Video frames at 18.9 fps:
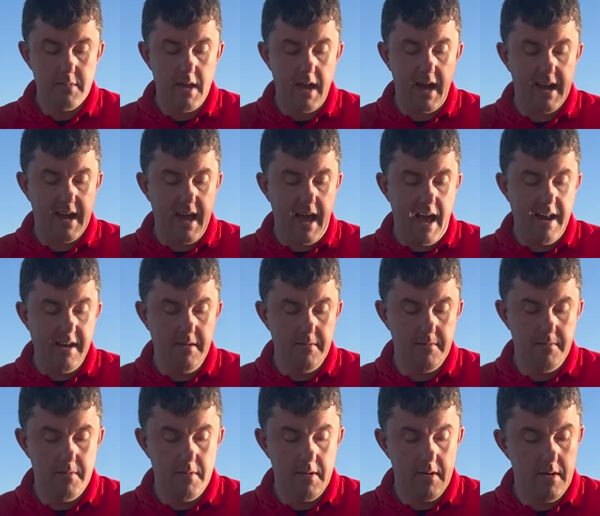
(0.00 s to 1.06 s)
Again,
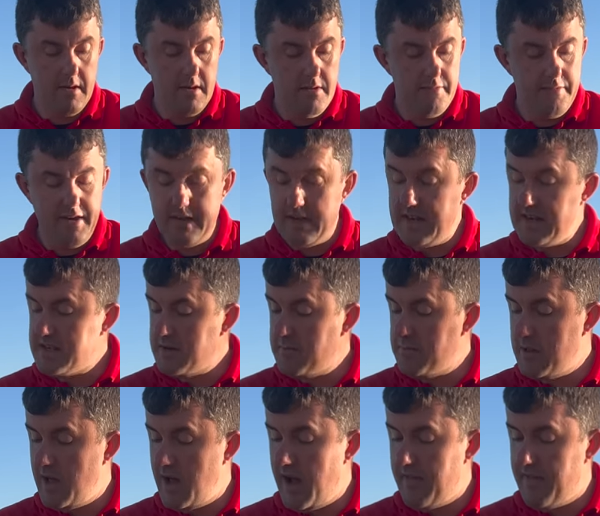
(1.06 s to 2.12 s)
this is
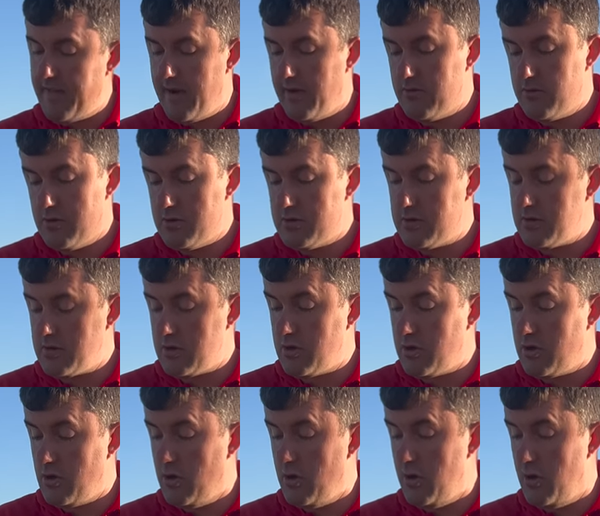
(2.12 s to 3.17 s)
supplied though just as a
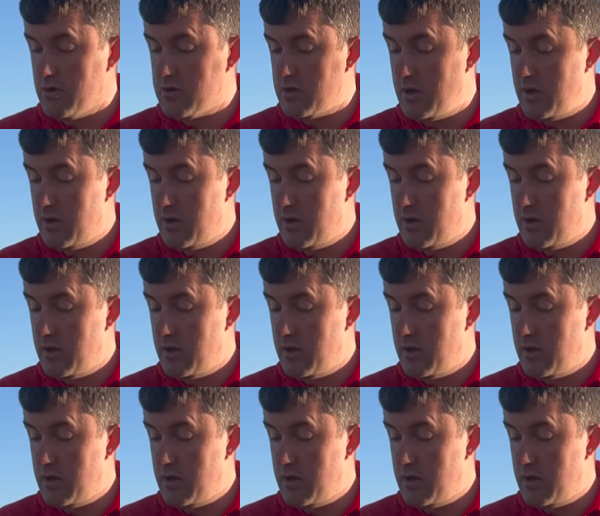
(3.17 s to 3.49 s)
short